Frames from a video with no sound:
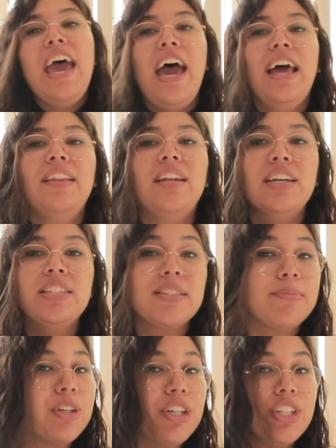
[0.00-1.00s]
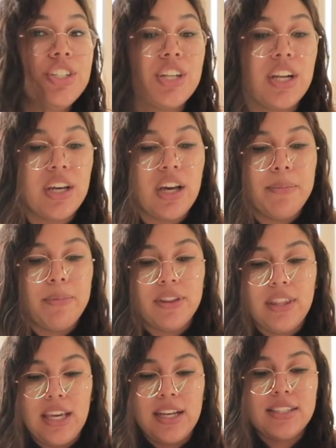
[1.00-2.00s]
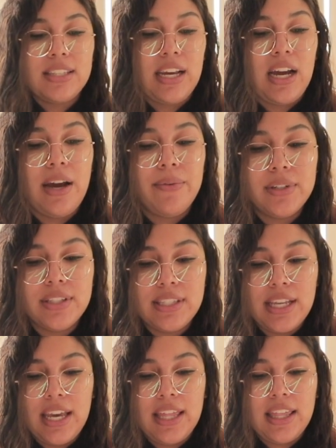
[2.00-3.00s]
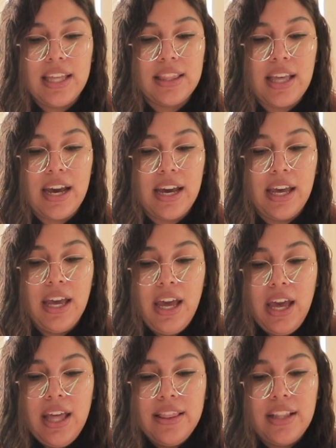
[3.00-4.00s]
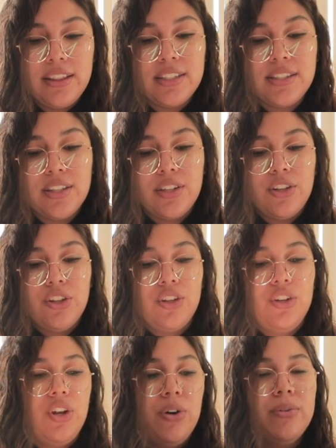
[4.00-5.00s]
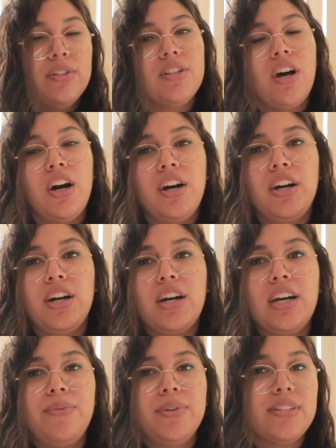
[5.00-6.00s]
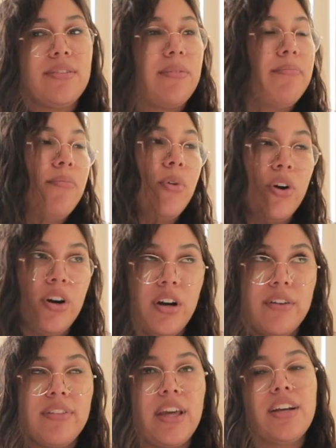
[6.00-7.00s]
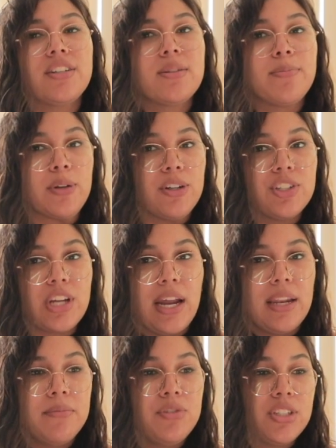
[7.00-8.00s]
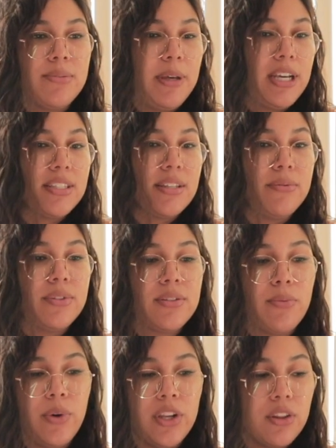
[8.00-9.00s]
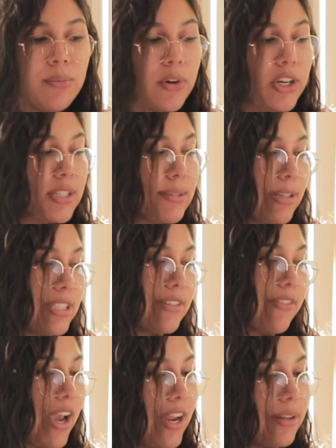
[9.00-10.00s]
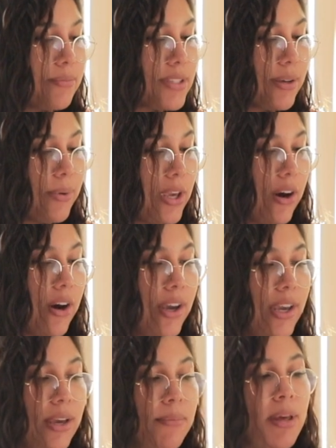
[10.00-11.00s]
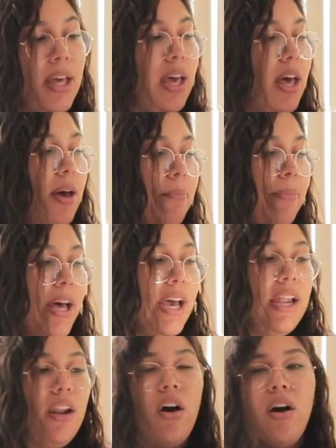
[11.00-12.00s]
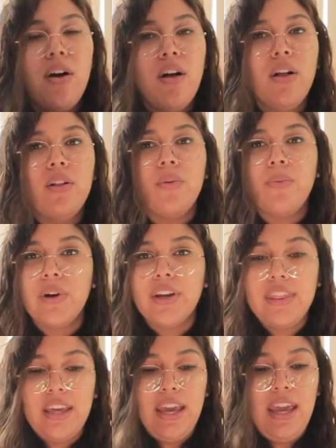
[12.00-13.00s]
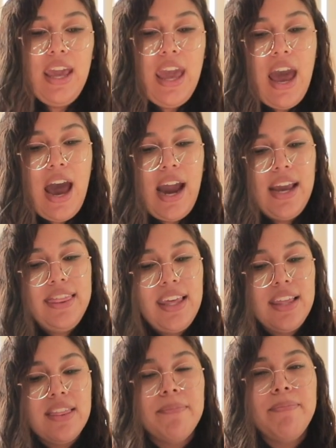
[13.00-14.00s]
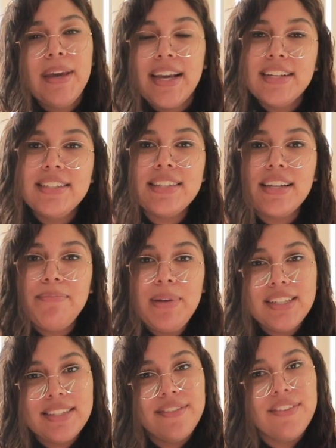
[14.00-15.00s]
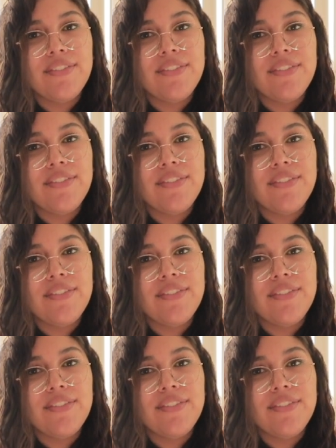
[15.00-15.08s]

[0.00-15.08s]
and then I splurged on a couple things. Like I would say that that that this little Noah's Ark was more of like a splurge item just because it was one of the more expensive items that we got him, but all worth it. I think the biggest piece of